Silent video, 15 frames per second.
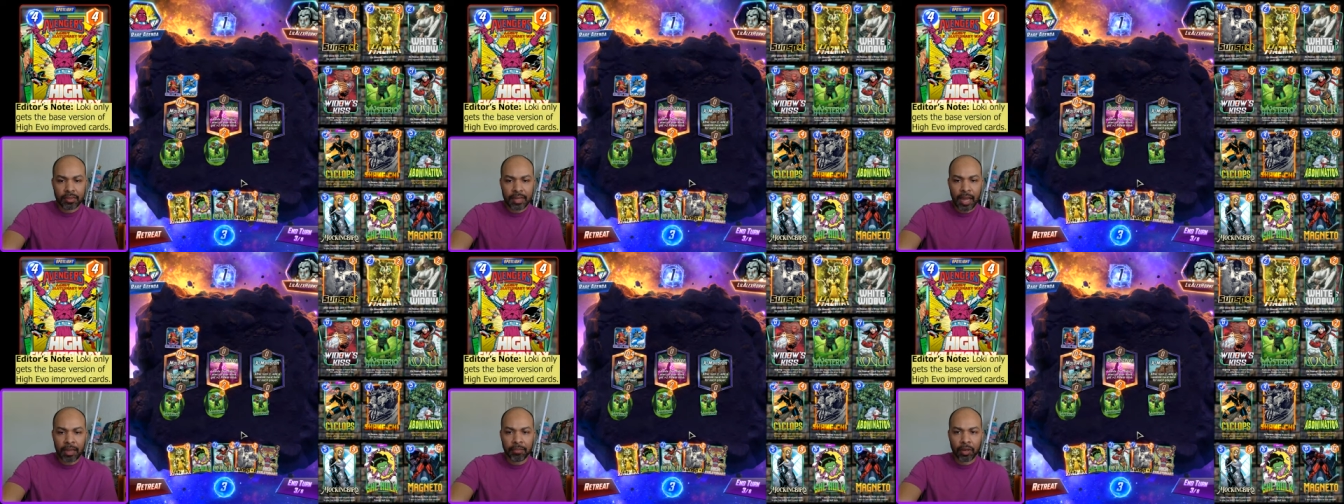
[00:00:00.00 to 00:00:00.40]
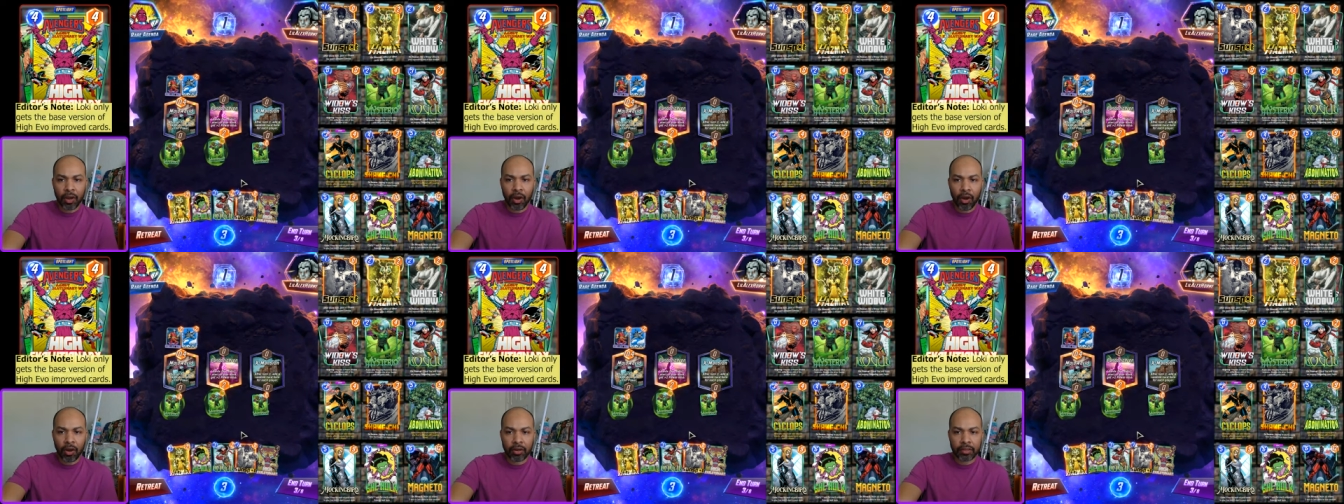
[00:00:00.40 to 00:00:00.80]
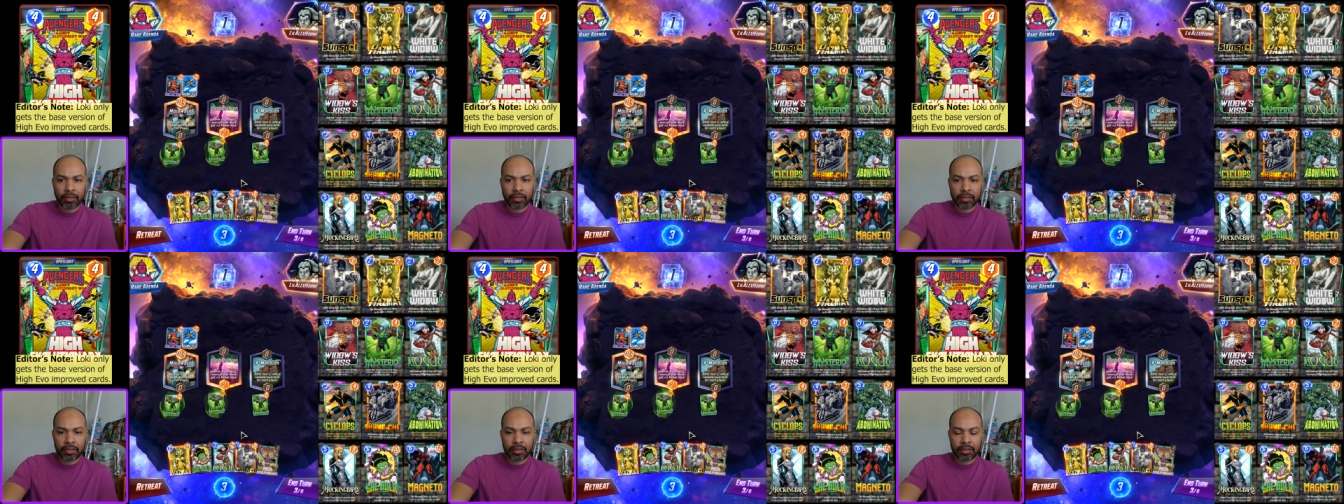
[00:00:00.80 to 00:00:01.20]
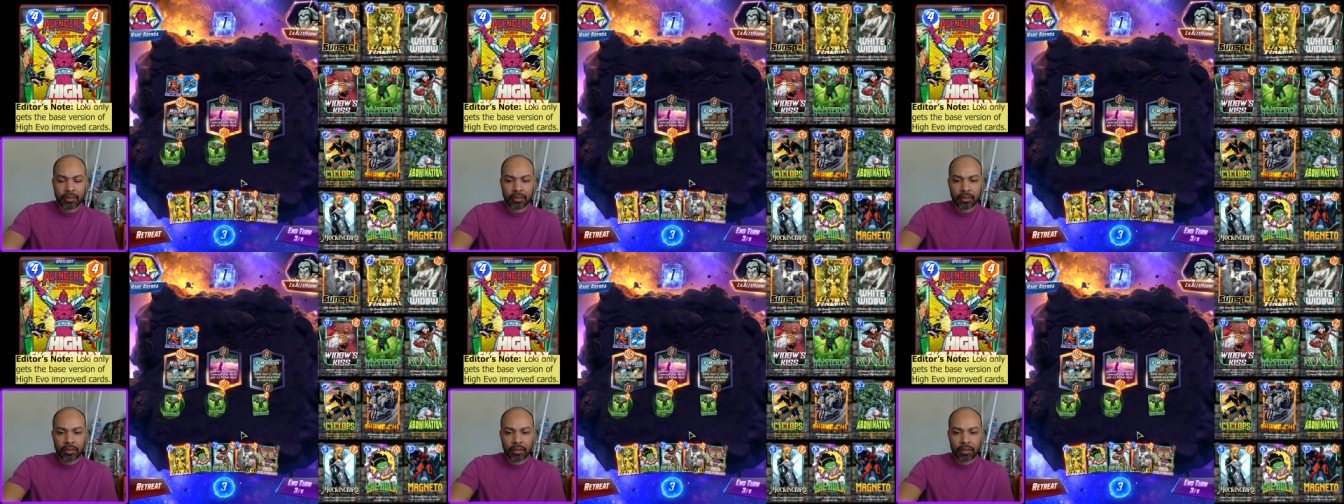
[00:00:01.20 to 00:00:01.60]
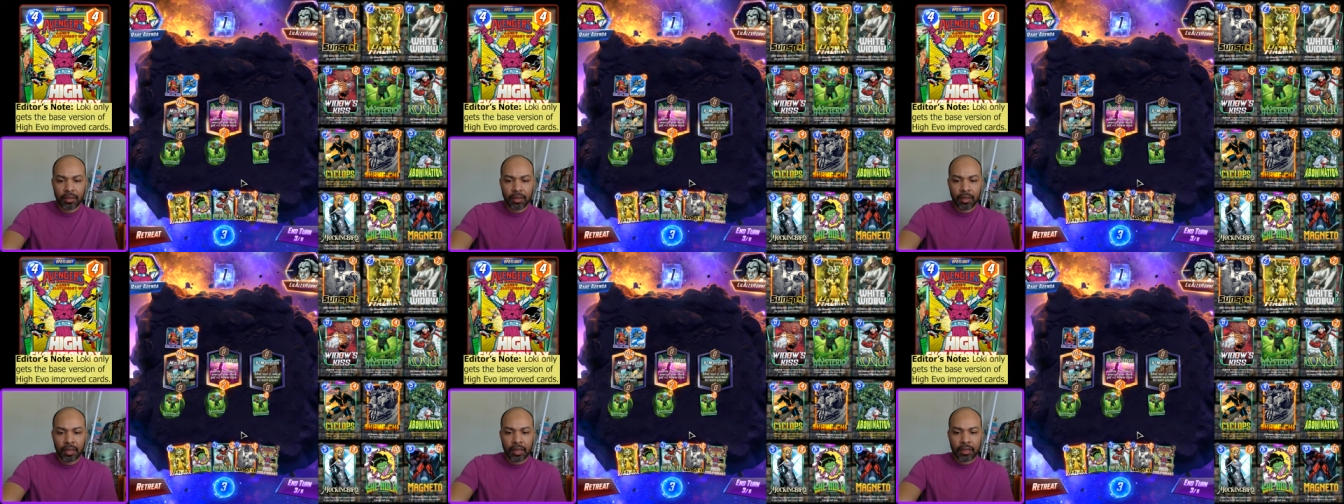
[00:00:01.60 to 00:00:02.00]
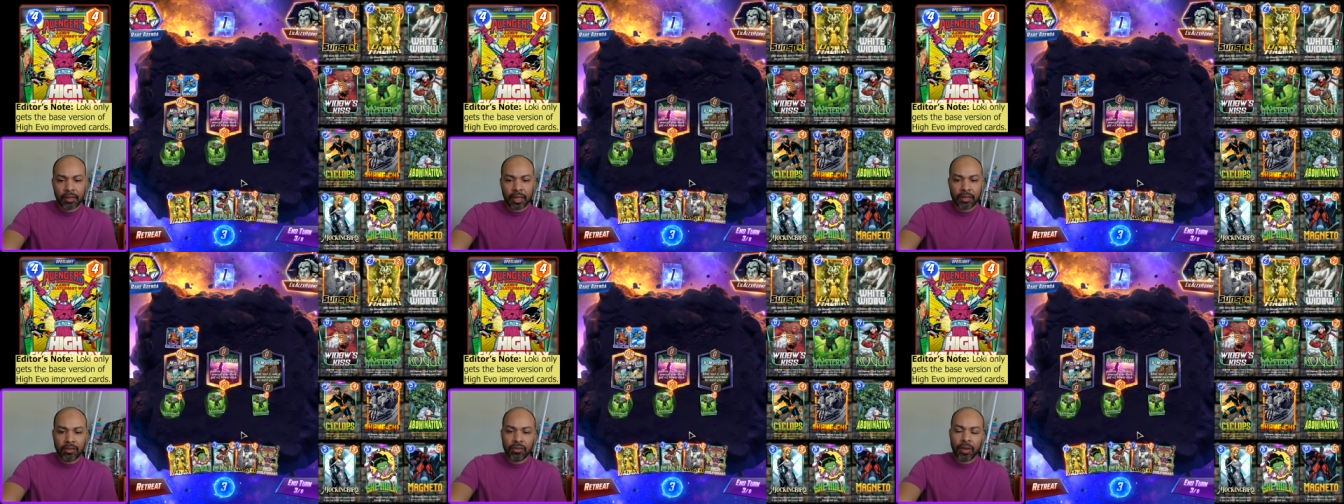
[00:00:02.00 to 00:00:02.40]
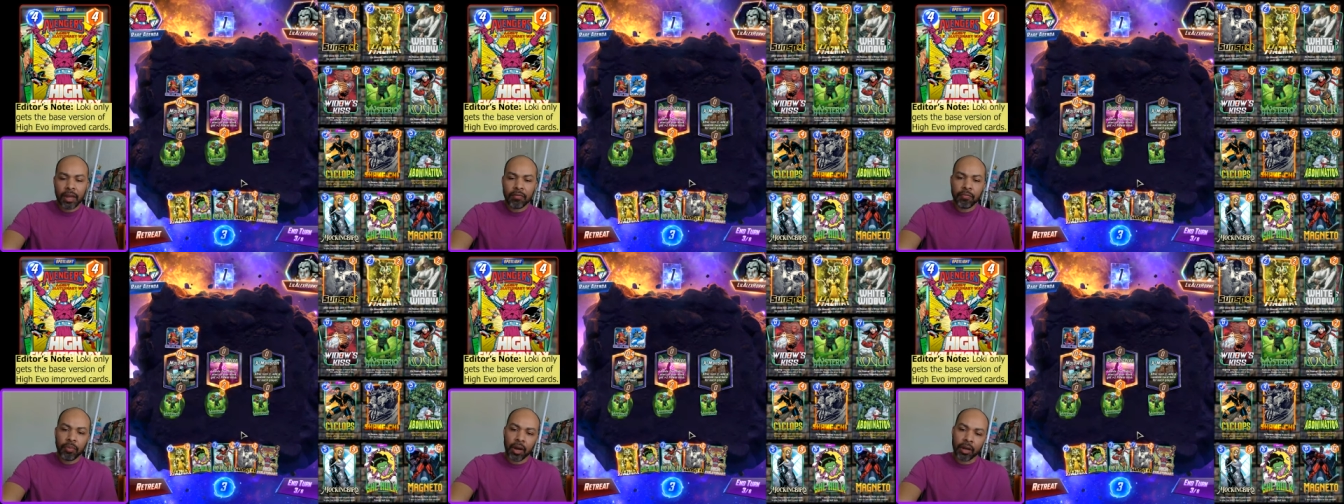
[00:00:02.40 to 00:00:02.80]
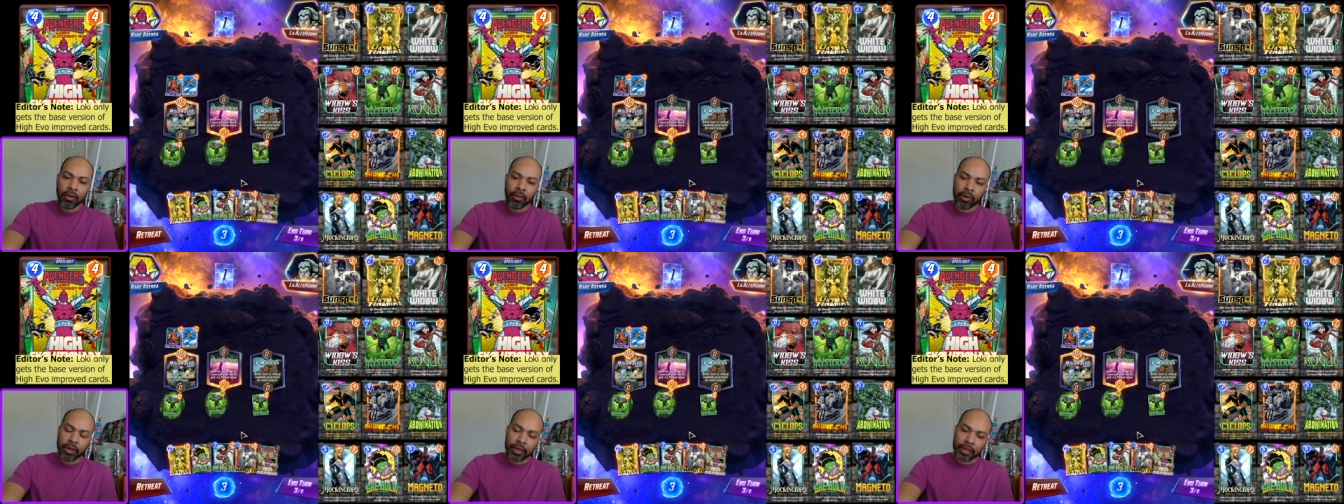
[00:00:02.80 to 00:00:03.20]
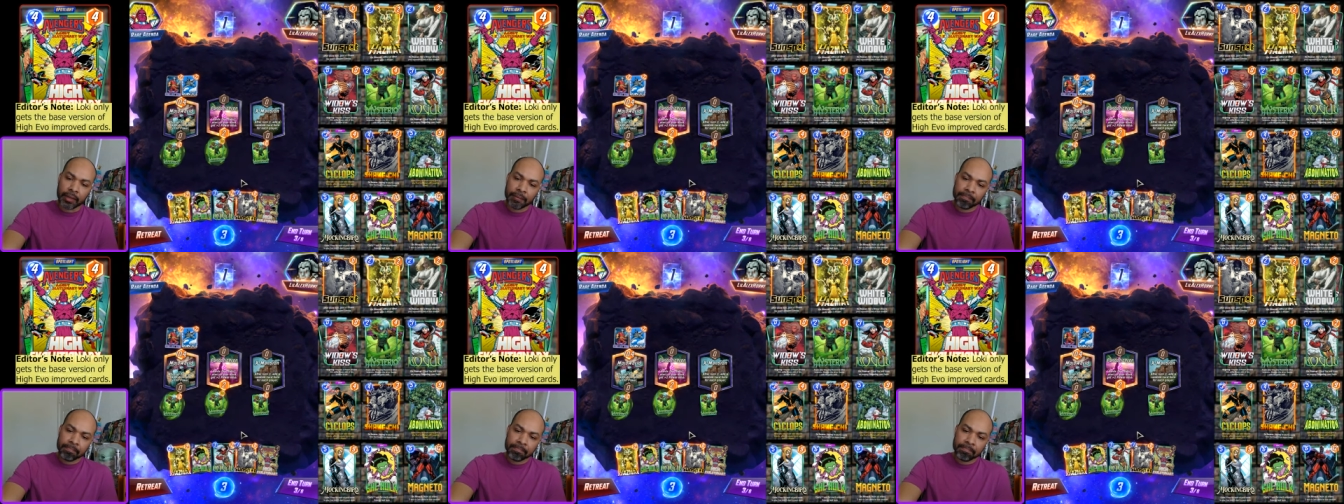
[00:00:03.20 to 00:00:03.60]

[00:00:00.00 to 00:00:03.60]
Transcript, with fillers: type cards. They do have priority.